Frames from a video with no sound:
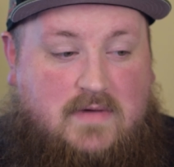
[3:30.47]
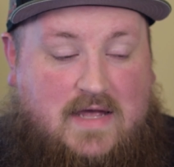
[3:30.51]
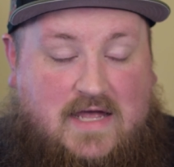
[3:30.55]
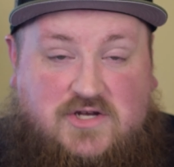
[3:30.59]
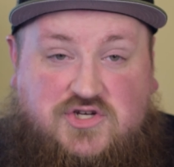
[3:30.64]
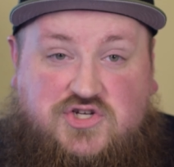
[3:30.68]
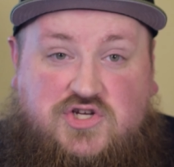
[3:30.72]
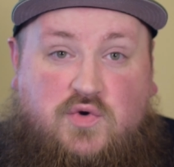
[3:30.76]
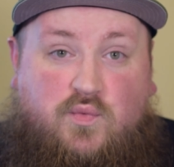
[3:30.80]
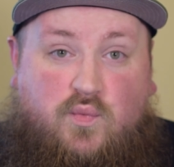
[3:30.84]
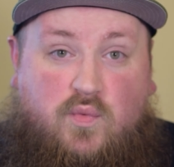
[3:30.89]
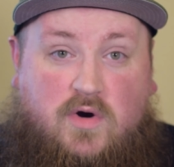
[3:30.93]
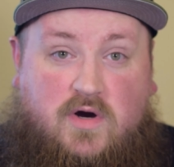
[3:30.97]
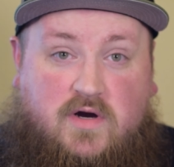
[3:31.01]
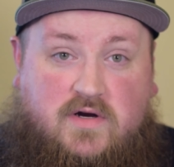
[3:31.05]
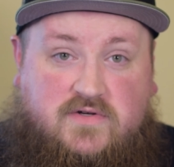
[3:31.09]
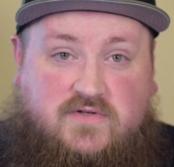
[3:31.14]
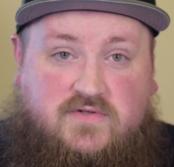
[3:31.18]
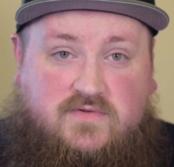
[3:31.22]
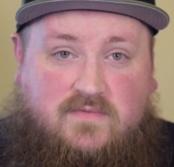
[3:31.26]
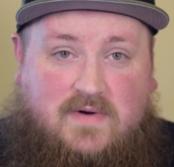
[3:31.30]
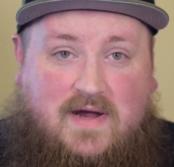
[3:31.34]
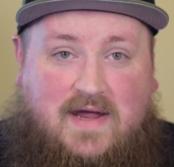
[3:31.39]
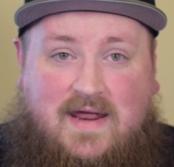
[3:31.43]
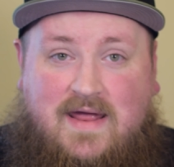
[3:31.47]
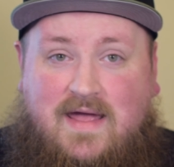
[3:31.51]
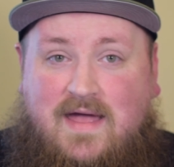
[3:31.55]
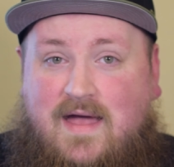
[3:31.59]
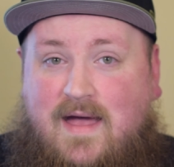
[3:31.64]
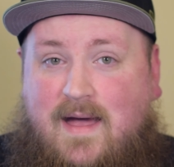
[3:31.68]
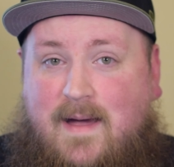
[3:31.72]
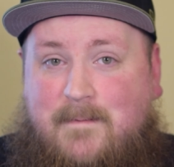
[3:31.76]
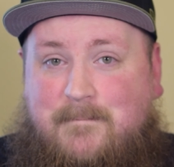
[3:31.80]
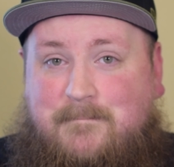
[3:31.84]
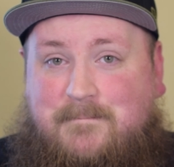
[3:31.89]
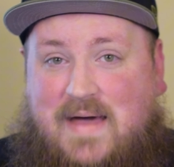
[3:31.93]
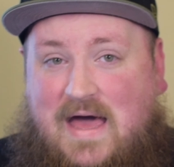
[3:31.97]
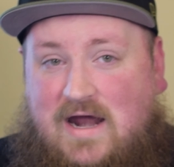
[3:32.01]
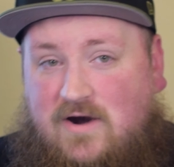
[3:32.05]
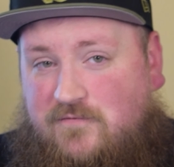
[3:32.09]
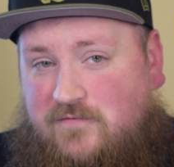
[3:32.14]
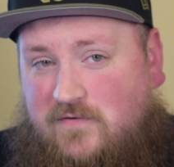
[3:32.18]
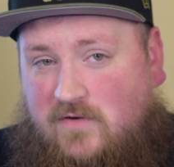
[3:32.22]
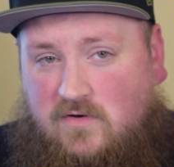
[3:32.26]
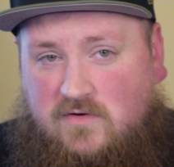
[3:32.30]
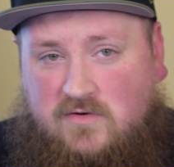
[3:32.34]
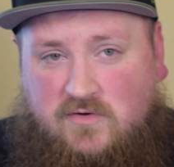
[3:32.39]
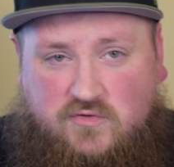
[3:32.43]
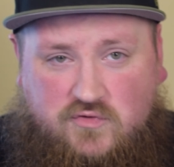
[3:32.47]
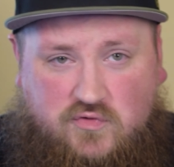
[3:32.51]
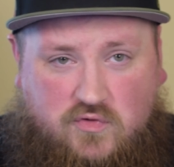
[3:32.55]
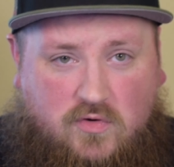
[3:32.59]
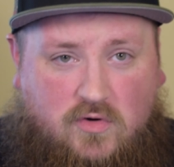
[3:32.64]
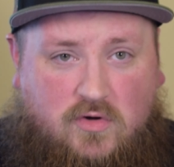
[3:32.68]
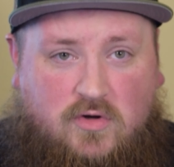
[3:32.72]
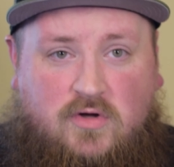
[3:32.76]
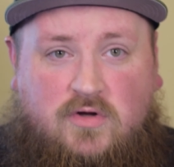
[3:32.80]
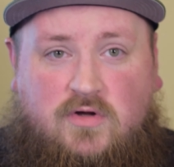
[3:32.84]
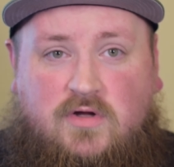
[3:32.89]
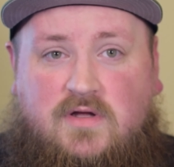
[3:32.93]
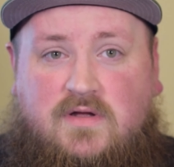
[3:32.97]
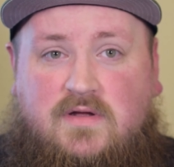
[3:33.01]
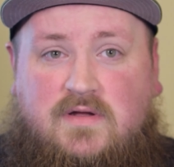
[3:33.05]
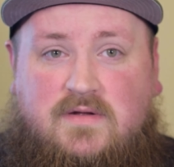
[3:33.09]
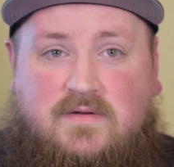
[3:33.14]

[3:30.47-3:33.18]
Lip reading: And she works, right? Battlefield control,